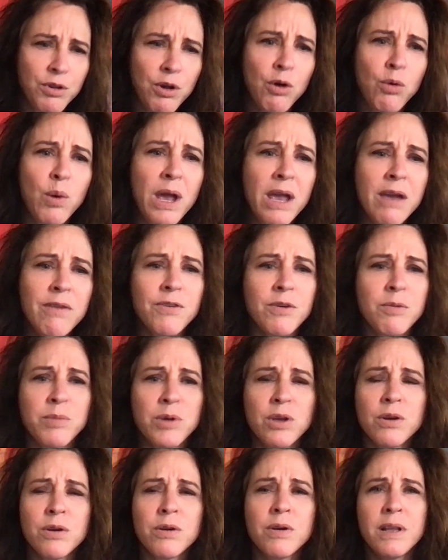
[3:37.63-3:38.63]
away from
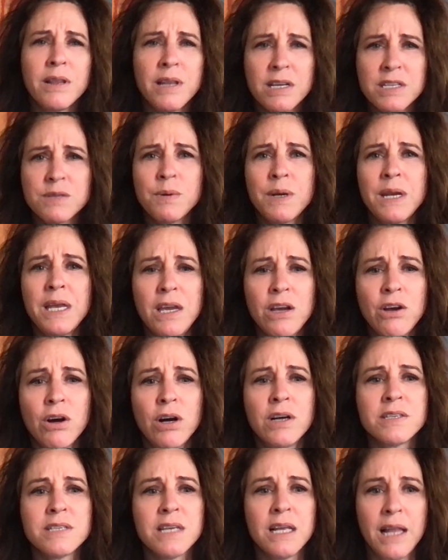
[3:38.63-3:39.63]
you, and that's what he
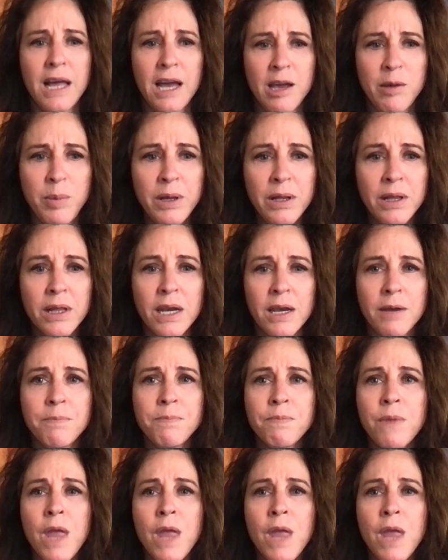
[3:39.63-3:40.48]
calls a liability.